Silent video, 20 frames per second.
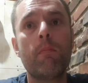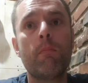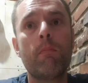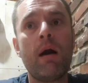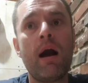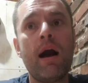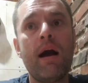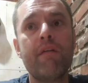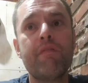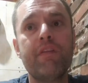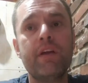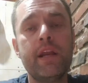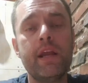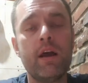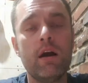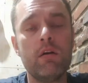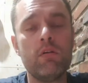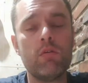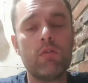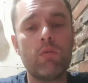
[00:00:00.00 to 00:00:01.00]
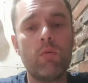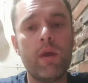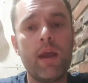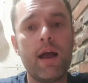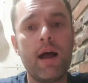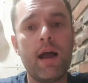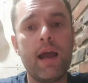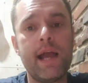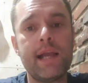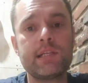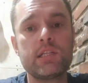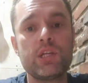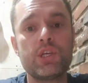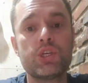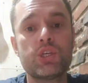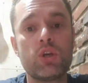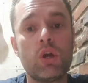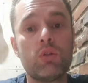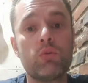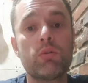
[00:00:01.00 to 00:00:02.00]
my video where I actually
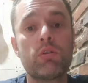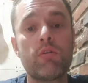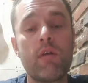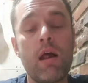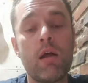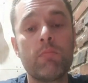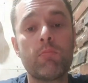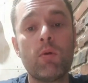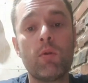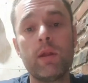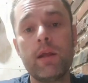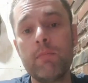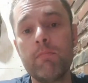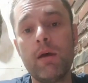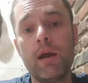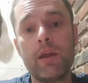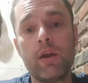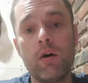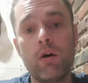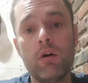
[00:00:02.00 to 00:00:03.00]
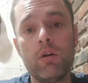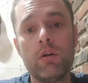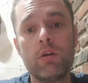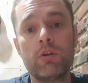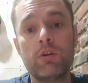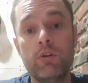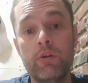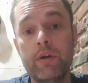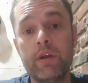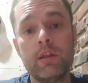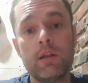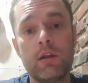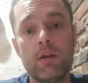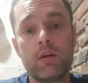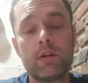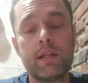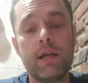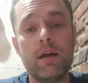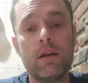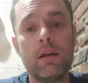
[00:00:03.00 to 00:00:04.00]
shot with round ball in my yard during the
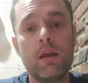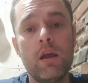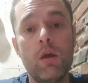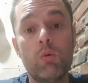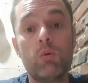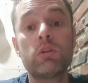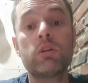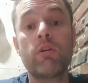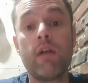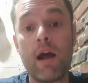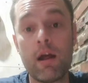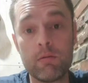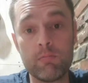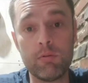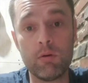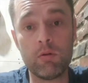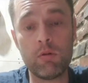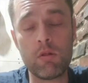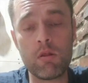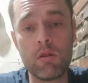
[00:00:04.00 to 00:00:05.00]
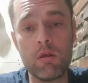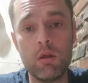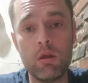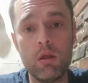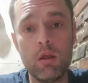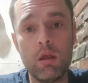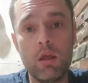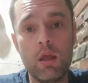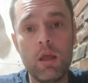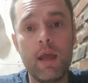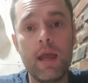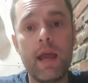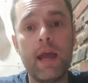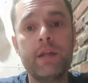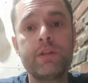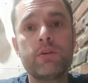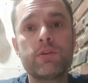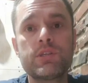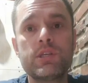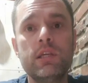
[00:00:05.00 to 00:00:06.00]
lockdown with round ball.
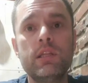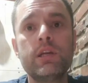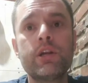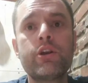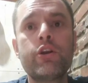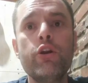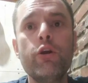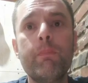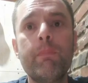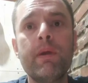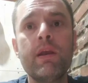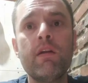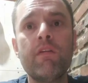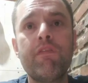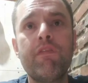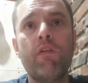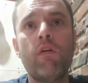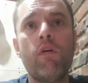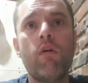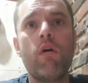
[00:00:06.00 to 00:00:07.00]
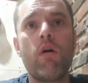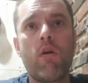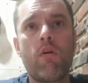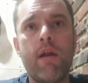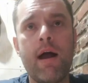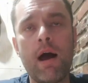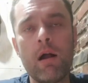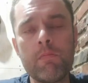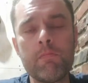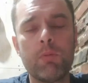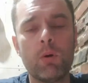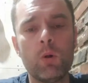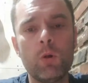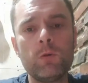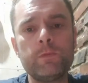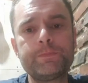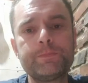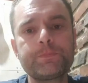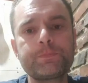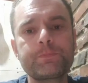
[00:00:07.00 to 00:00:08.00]
And you'll see the grouping for round
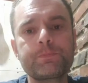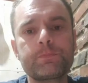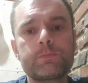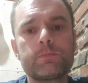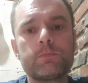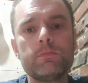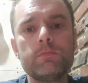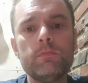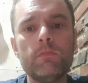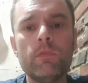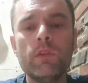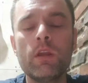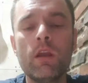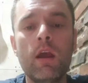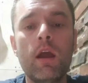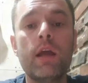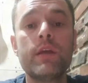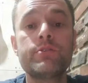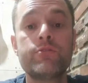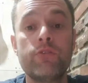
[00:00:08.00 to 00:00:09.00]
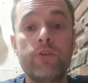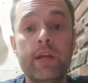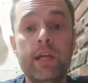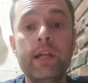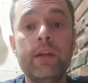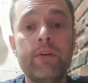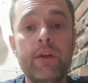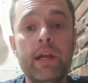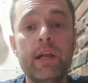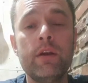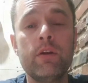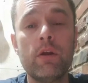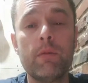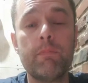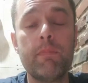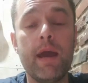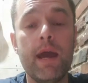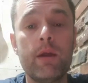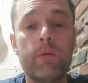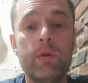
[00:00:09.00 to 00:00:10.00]
ball. It's really
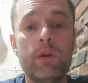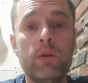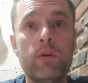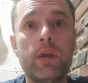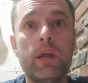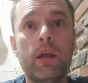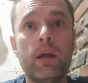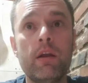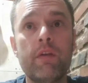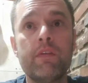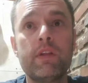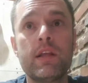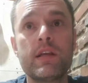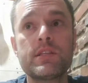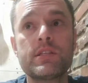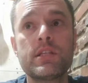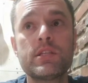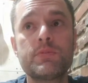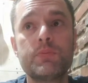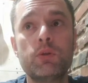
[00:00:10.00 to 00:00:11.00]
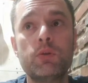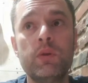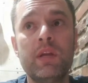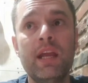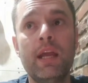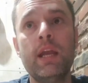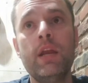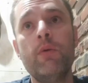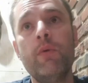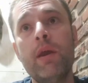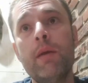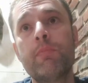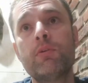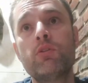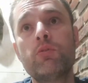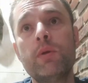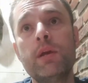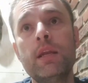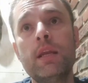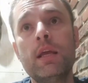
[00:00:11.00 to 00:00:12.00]
not bad. We're looking at a distance between anywhere
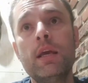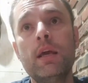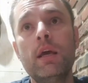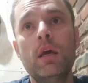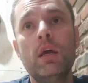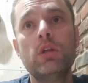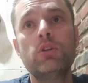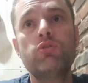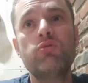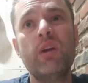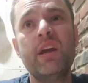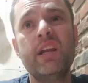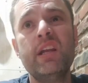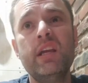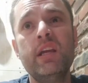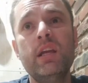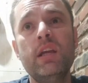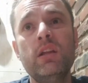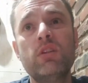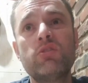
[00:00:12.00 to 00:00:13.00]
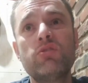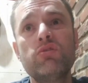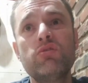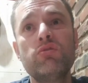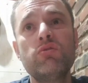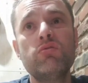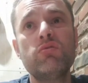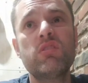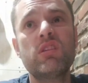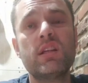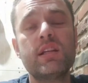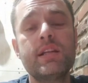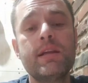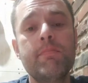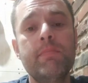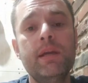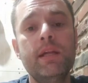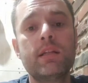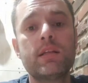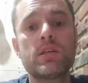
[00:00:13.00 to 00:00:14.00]
between 20 to
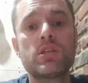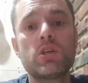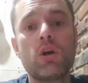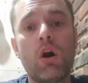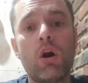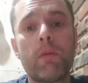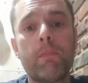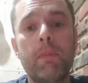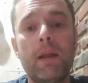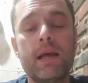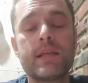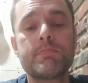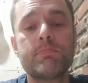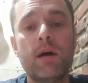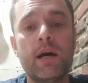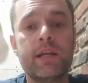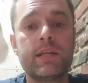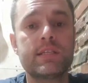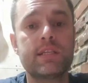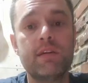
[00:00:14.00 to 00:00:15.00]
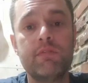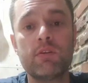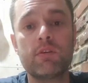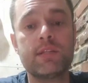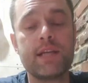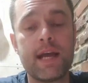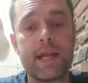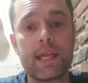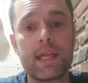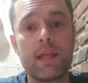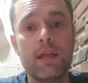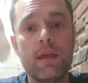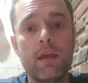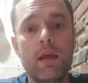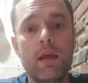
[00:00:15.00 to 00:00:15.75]
30 meters or plus minus, give or take.